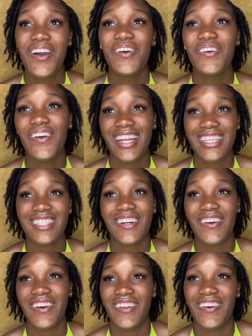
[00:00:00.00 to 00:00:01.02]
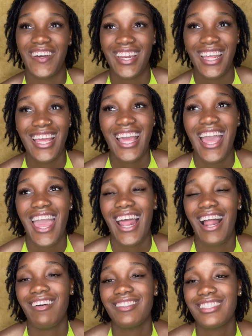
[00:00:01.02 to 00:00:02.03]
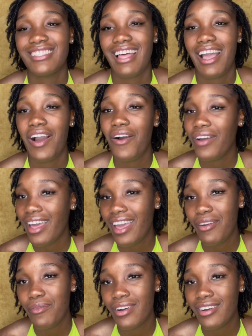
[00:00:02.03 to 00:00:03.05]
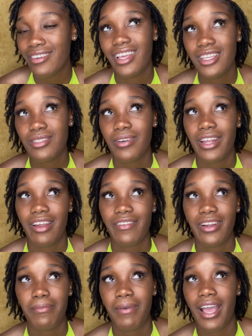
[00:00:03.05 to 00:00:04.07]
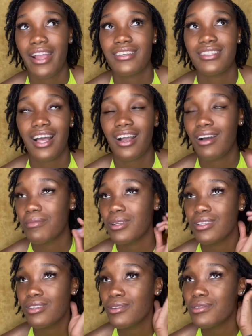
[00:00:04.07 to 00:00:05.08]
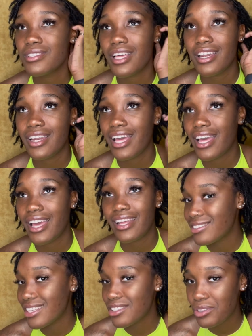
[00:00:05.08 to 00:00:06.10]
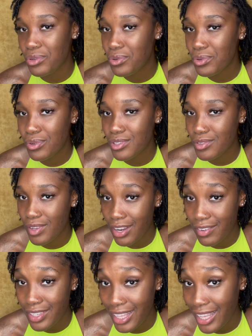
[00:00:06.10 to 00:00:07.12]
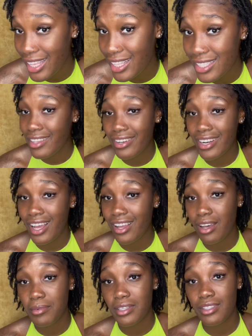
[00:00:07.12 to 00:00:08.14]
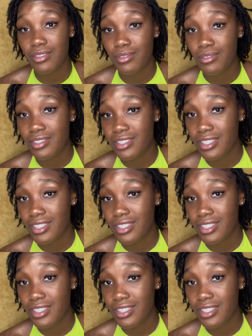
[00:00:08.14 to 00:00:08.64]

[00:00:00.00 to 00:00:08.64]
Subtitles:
What is going on? And I was just like, okay, well, it's whatever. My hair's not coming loose, none of that. It's cool, it's whatever. The ends, they're not coming loose.